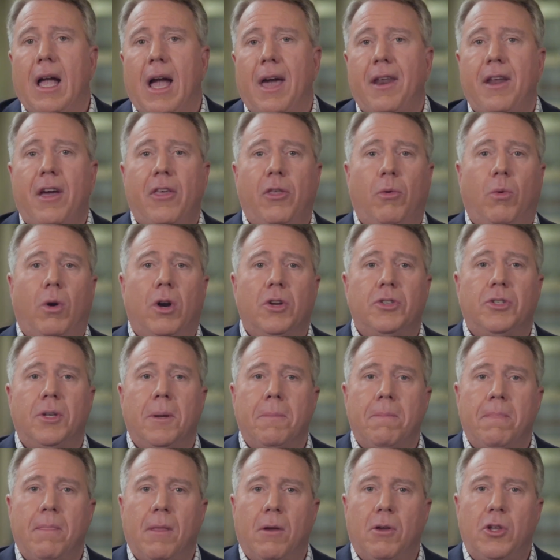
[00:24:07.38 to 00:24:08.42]
In other words,
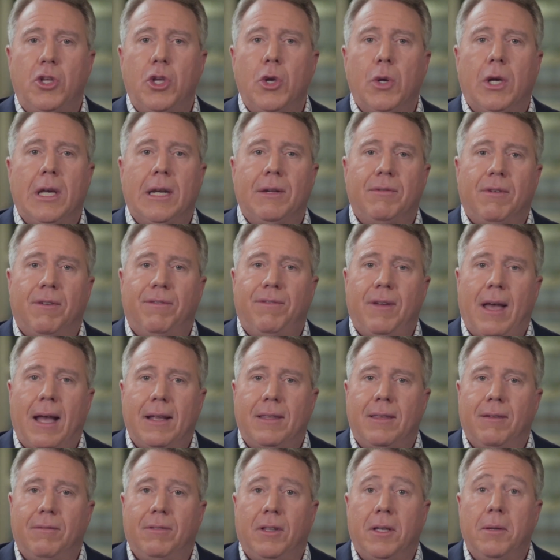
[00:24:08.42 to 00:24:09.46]
you could have
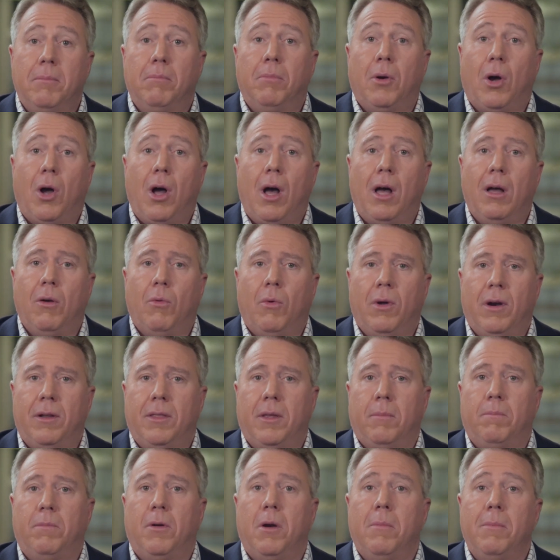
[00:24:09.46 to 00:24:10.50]
effectively bought one of
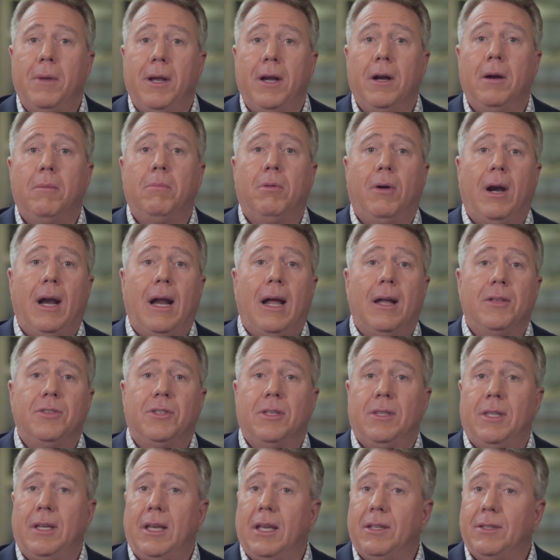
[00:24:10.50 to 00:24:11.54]
the premier brands
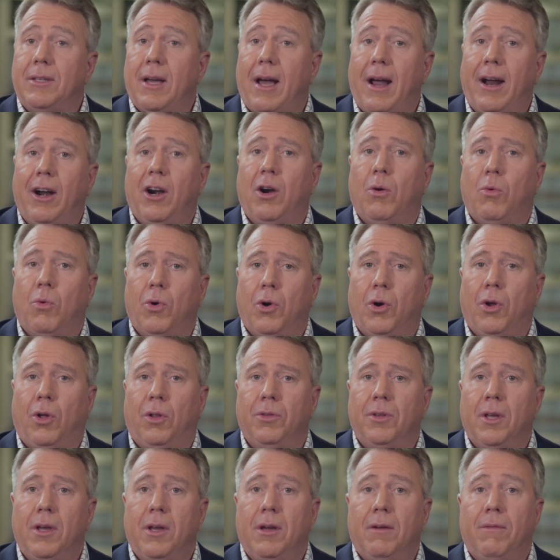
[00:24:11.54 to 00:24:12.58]
in the entire world